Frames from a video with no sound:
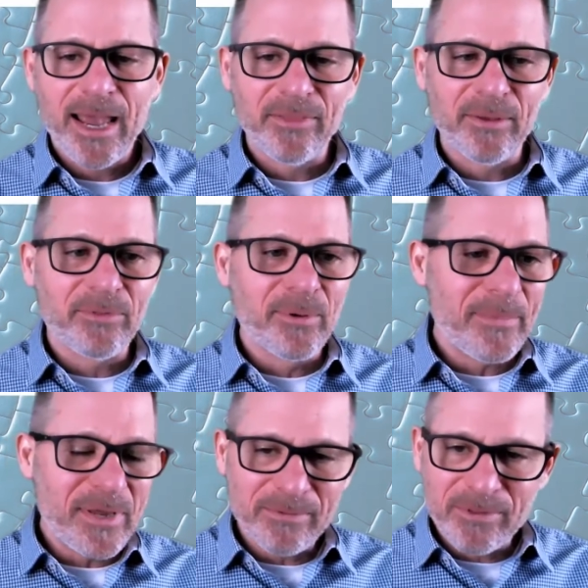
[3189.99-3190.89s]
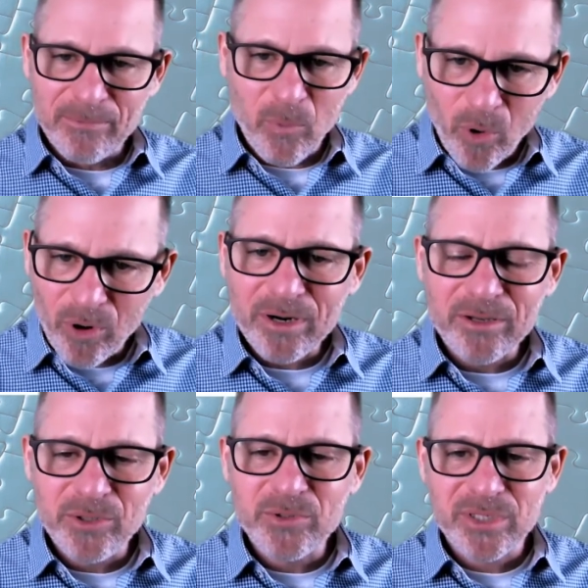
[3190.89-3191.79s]
And the more
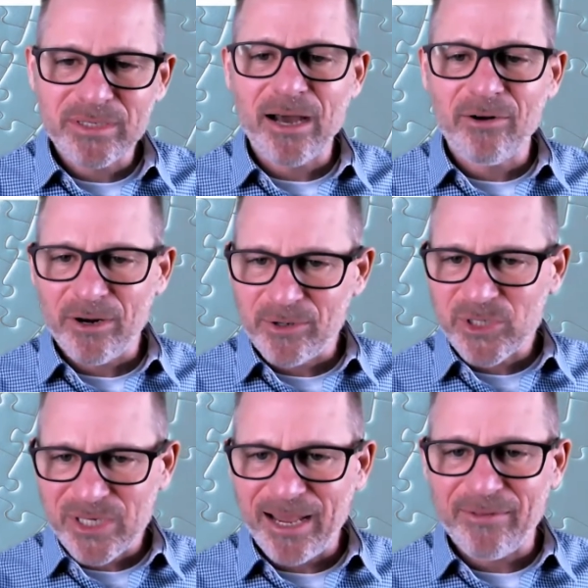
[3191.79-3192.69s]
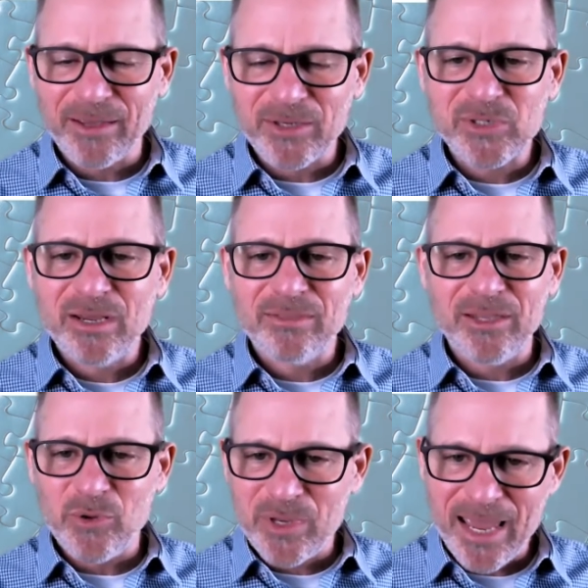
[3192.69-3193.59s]
you sit down and understand this, that
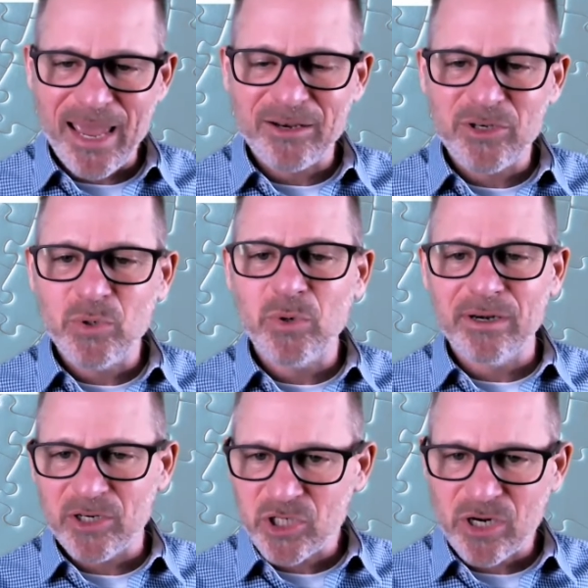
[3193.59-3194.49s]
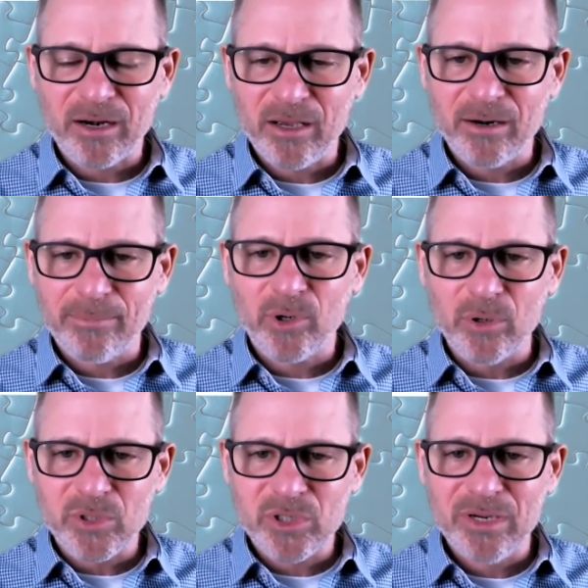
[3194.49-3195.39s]
you can't do it in a shotgun
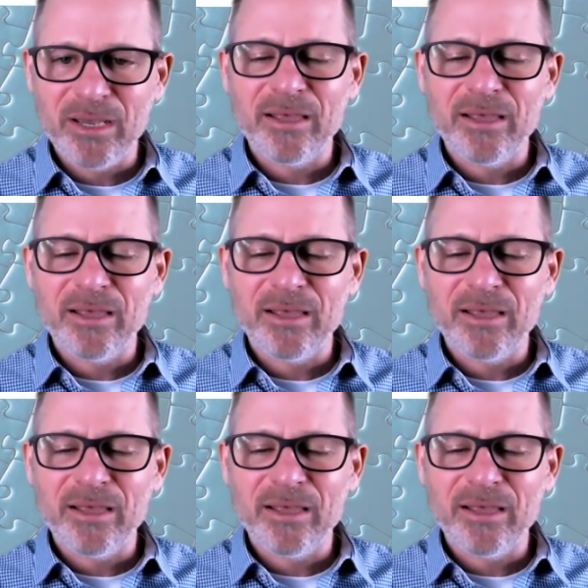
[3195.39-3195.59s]
approach,